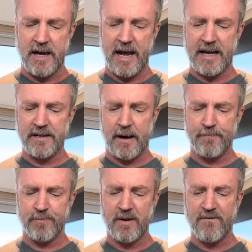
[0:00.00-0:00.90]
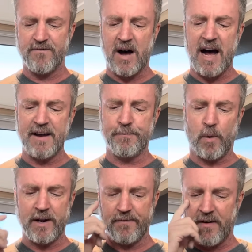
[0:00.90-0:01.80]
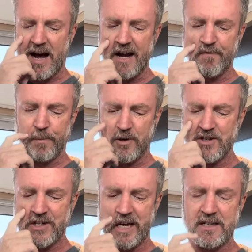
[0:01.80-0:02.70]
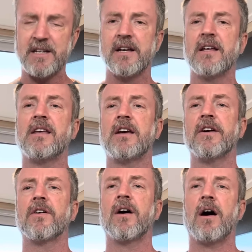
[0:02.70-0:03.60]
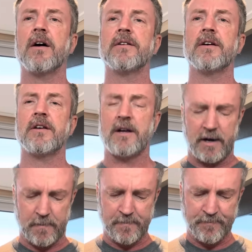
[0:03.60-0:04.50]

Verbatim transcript: and up 5.5% year on year.